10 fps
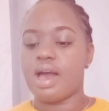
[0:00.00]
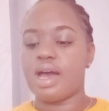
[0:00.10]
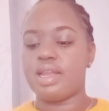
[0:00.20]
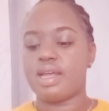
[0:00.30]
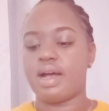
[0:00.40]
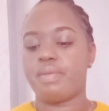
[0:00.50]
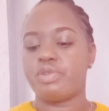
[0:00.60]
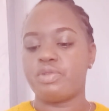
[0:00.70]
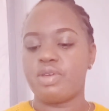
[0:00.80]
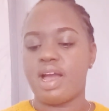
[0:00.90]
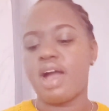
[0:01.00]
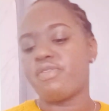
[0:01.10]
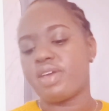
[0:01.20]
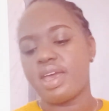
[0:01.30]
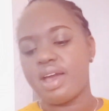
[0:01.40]
and we
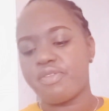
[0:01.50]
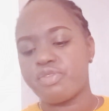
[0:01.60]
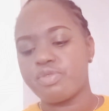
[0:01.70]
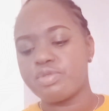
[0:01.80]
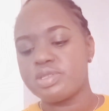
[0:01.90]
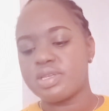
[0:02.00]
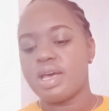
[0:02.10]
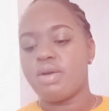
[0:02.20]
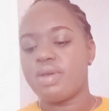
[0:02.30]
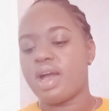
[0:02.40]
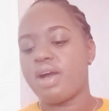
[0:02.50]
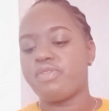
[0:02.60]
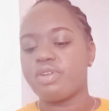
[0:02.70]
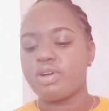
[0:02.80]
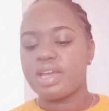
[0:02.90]
have hair foods, we
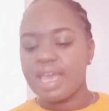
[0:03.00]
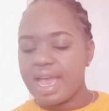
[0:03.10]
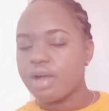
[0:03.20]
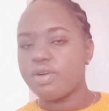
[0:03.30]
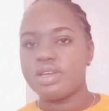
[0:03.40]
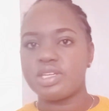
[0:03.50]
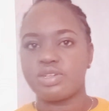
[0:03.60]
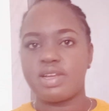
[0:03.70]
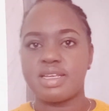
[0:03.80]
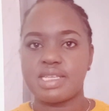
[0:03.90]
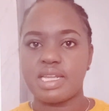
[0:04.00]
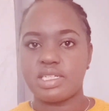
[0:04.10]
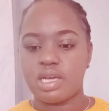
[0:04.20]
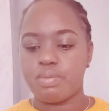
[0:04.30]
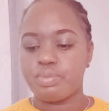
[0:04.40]
have hair conditioners and
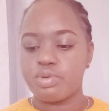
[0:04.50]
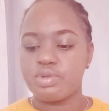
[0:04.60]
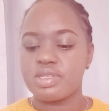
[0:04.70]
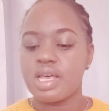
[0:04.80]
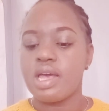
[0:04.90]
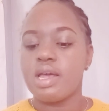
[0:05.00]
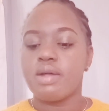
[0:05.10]
shampoos,